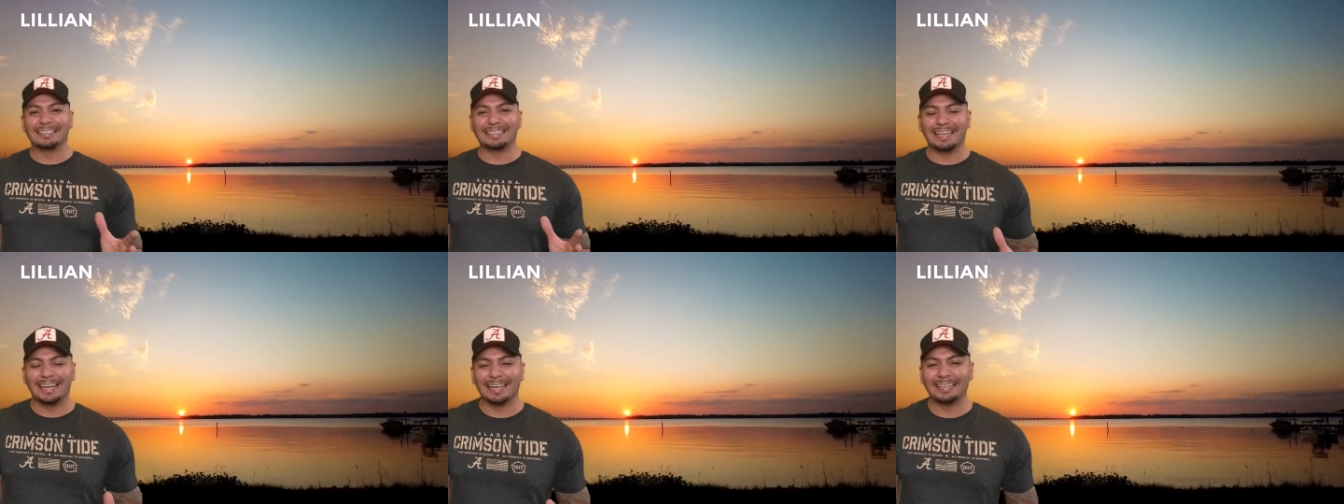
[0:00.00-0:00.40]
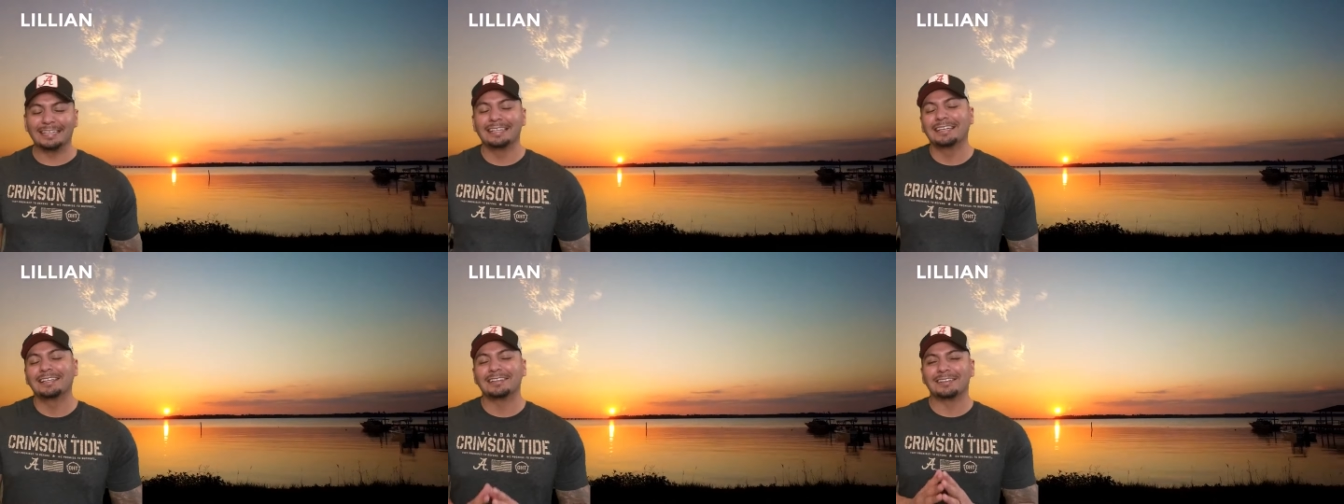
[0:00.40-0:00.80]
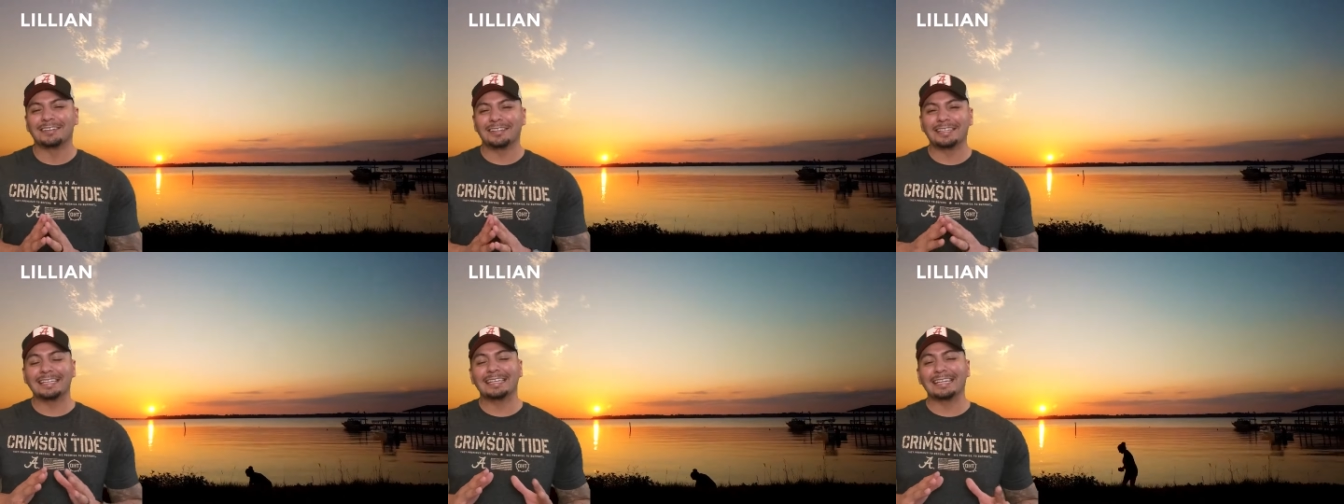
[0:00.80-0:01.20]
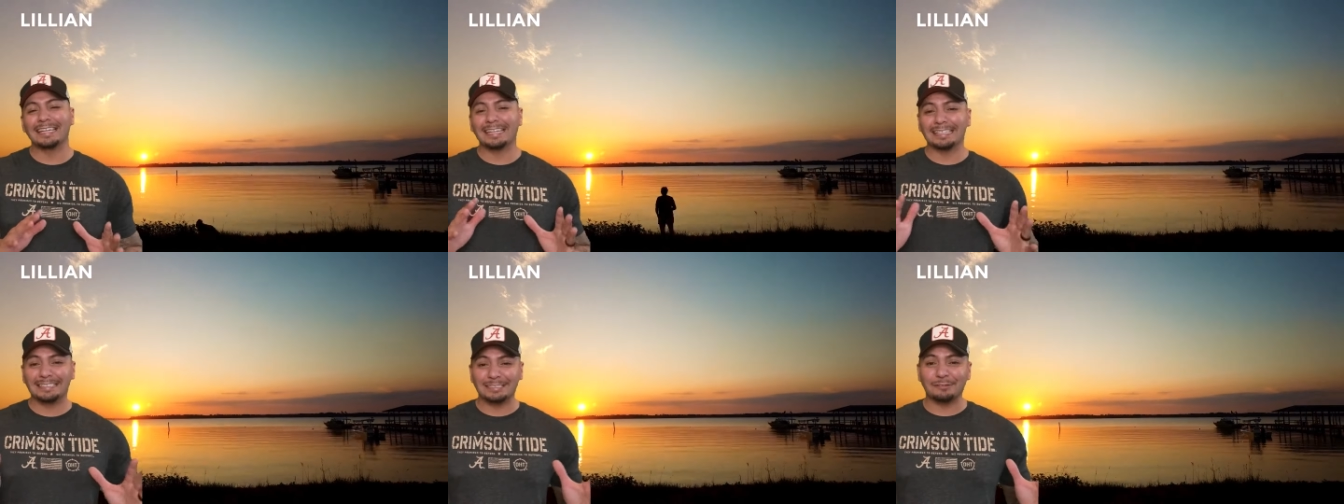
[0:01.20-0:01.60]
on the head. Lillian
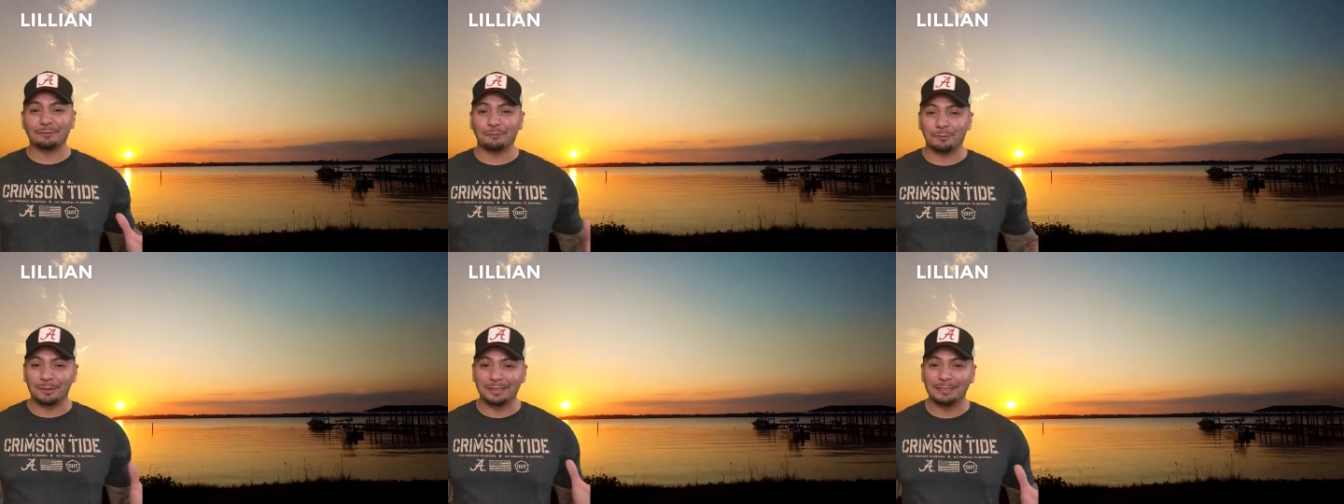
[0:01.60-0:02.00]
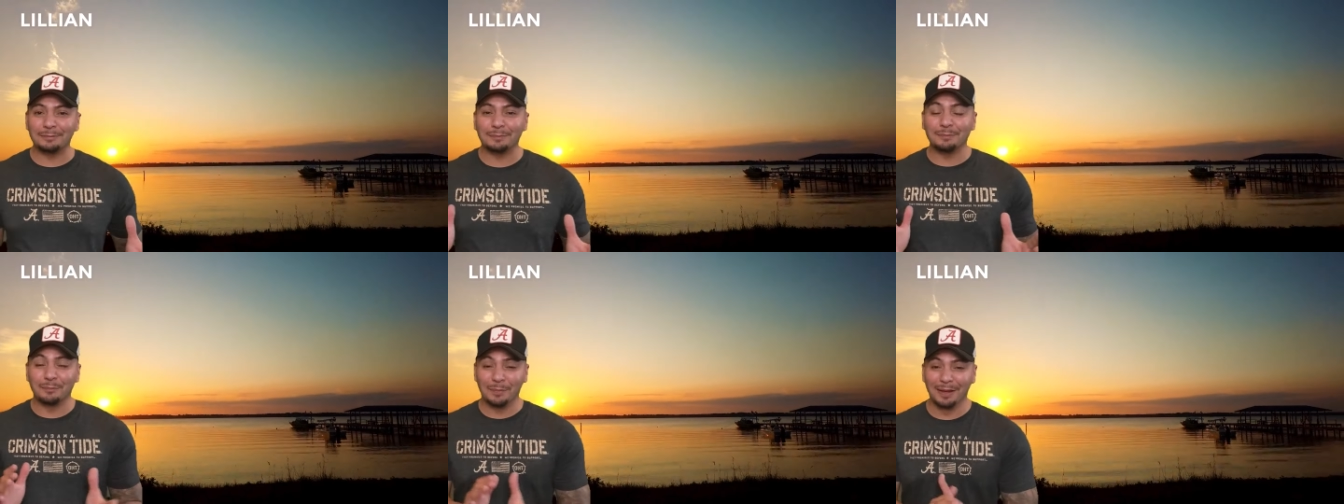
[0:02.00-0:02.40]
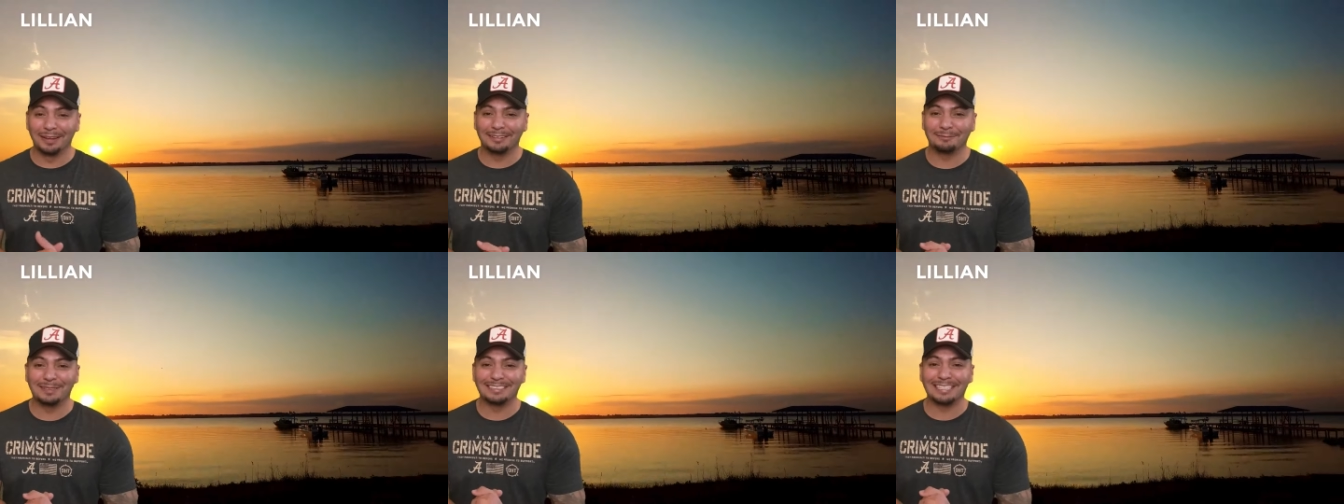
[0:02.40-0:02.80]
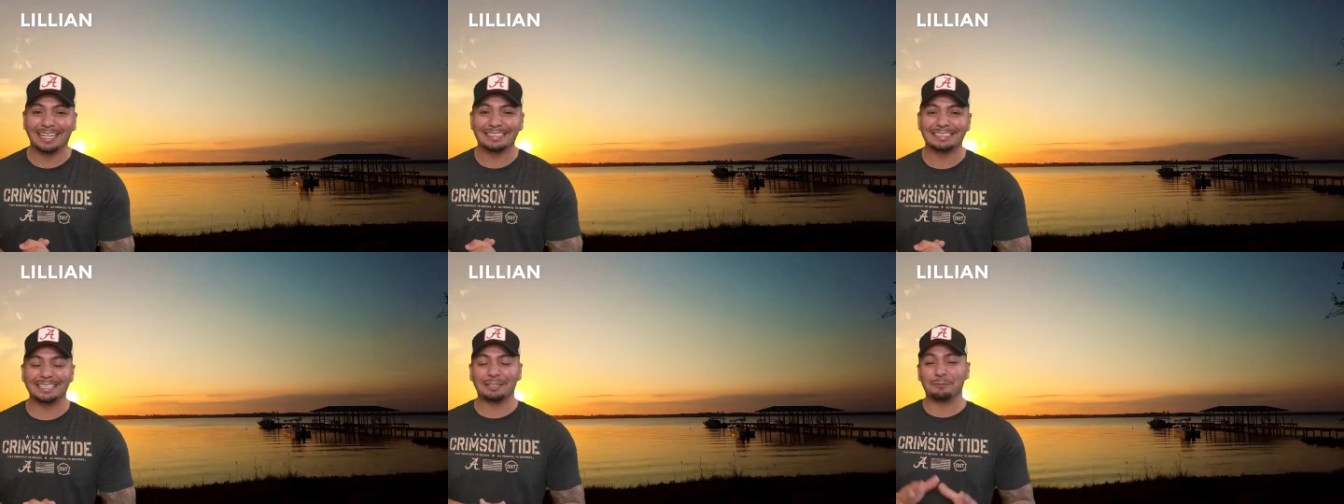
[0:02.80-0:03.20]
is really
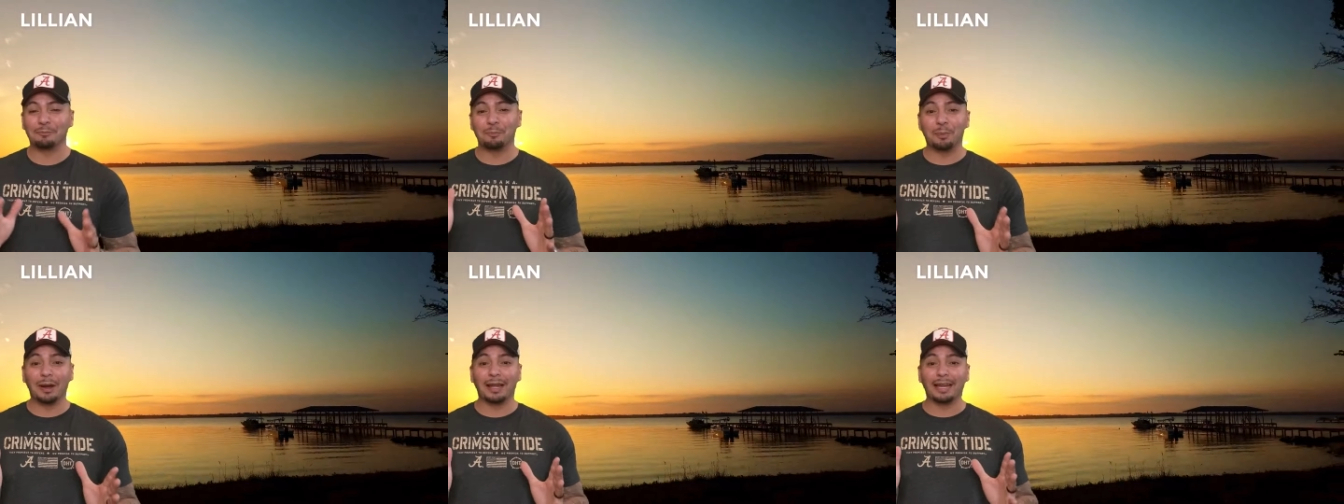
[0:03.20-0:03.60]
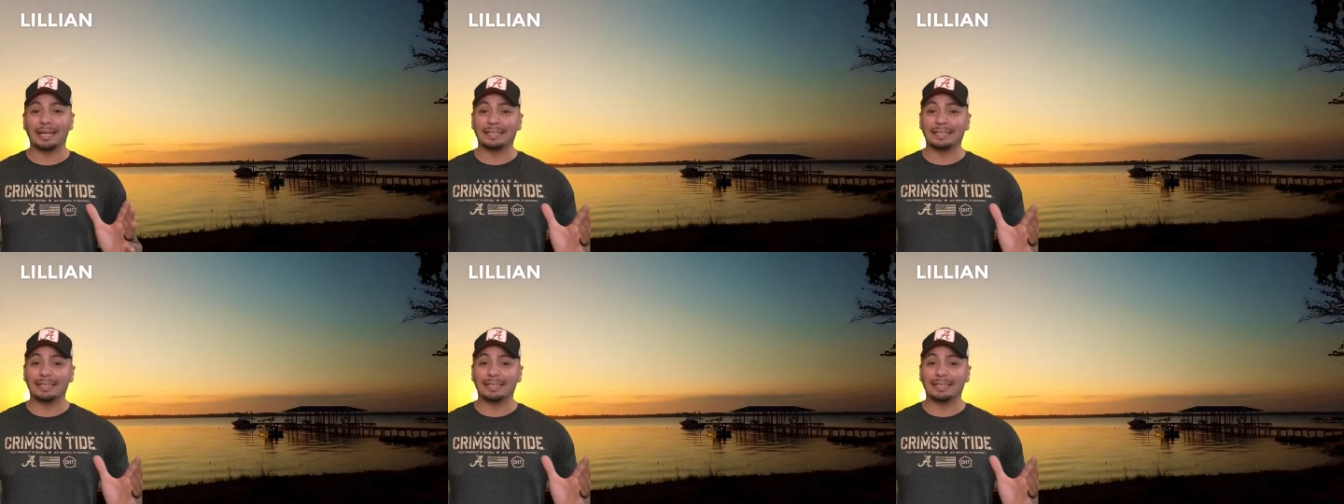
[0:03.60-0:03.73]
majestic, but